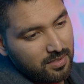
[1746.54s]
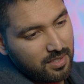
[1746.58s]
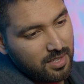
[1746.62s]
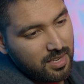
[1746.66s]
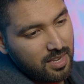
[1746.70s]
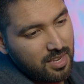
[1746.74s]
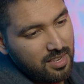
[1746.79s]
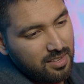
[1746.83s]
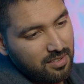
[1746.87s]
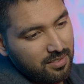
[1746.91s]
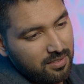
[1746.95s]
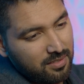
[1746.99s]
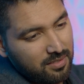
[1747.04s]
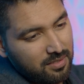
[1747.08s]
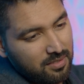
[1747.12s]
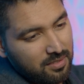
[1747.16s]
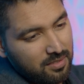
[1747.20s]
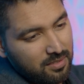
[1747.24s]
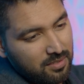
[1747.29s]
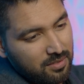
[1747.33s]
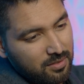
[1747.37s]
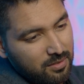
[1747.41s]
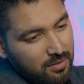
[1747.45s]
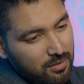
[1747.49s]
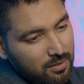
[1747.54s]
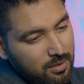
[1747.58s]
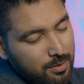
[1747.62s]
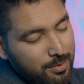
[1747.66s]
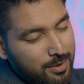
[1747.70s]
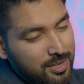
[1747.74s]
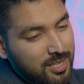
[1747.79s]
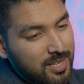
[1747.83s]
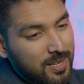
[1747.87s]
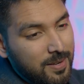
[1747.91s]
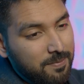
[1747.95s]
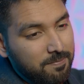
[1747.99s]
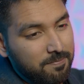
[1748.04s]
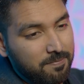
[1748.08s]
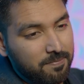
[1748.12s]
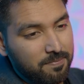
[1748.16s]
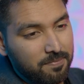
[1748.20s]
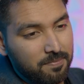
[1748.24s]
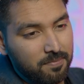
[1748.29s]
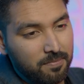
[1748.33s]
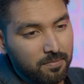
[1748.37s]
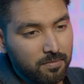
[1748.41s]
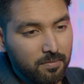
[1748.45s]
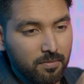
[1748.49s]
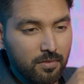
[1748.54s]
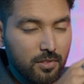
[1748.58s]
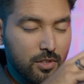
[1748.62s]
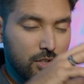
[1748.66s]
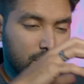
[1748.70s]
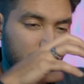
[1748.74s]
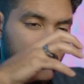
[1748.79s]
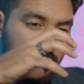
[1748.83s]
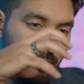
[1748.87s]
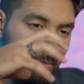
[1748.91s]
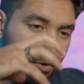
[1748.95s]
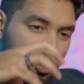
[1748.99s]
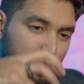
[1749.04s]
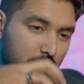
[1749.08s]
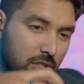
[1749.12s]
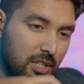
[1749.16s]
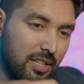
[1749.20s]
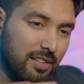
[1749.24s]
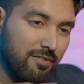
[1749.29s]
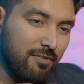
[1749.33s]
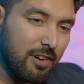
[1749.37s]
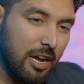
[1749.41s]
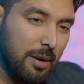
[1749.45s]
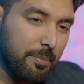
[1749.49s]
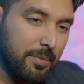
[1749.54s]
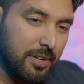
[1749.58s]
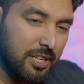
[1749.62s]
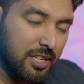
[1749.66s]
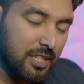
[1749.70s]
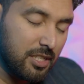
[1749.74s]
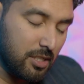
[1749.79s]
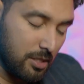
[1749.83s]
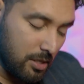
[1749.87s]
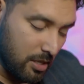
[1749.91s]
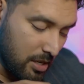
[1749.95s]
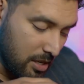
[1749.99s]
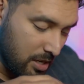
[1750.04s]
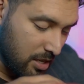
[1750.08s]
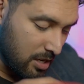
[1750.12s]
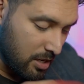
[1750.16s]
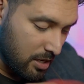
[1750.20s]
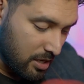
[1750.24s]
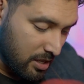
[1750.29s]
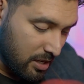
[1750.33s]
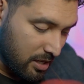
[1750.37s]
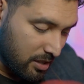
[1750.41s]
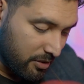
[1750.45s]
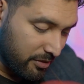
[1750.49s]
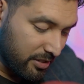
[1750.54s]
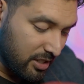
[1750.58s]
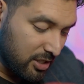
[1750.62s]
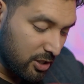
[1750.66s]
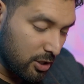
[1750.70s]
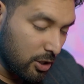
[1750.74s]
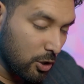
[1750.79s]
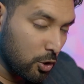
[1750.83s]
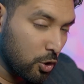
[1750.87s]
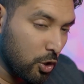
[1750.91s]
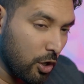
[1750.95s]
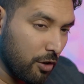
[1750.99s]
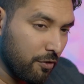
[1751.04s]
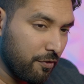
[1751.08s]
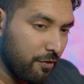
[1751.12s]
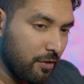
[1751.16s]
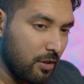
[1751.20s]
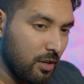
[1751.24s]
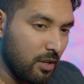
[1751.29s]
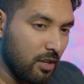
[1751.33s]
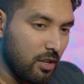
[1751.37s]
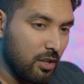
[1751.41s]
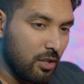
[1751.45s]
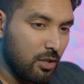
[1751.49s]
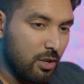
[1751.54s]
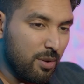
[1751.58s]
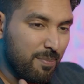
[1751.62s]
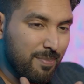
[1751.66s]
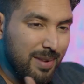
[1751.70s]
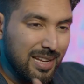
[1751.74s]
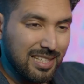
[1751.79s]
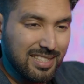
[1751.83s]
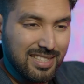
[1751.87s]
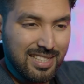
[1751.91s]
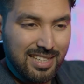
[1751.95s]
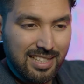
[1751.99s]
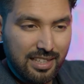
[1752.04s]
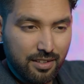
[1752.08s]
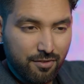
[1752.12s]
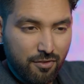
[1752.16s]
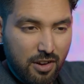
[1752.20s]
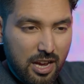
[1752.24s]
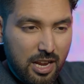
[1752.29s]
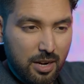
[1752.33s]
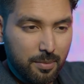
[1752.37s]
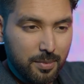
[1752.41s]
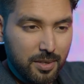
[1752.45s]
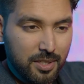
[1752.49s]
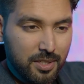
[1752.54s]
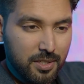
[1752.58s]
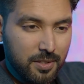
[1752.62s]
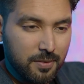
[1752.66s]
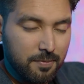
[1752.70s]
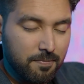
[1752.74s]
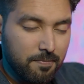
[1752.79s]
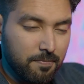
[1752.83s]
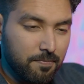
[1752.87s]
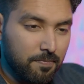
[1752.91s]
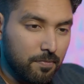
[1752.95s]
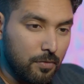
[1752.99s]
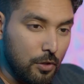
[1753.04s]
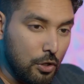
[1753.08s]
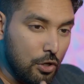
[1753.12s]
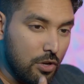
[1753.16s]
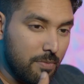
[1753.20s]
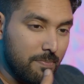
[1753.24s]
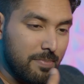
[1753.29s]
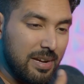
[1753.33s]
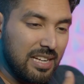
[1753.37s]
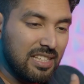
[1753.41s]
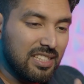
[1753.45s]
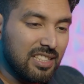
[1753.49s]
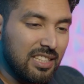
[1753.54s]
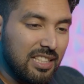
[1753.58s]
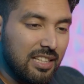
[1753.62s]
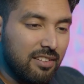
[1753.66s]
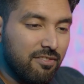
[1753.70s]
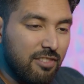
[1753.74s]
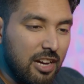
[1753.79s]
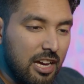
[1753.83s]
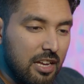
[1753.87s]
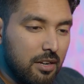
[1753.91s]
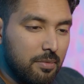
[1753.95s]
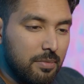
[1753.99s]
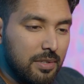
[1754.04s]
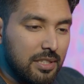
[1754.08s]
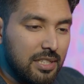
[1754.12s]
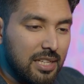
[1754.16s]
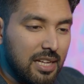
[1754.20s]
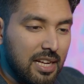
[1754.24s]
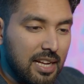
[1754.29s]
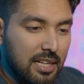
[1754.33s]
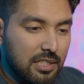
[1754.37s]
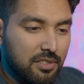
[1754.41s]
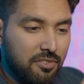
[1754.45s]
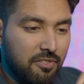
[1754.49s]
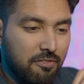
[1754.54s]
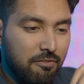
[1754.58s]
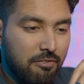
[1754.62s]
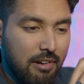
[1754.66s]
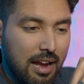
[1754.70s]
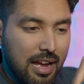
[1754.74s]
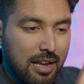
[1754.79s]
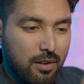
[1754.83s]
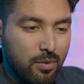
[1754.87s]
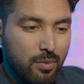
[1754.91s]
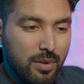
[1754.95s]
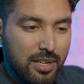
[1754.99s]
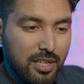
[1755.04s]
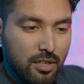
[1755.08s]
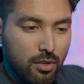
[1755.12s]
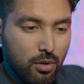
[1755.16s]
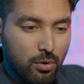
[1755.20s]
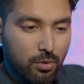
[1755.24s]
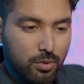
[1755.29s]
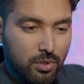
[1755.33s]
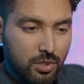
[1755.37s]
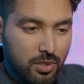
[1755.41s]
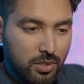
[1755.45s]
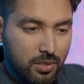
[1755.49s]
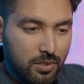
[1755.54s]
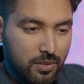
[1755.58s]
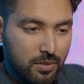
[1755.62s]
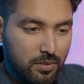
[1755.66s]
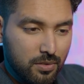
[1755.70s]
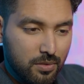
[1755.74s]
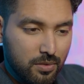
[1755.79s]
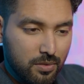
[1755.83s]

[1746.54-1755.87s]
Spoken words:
Okay. One more time. Your emotional environment is a result of your mental environment. Your mental environment has five windows.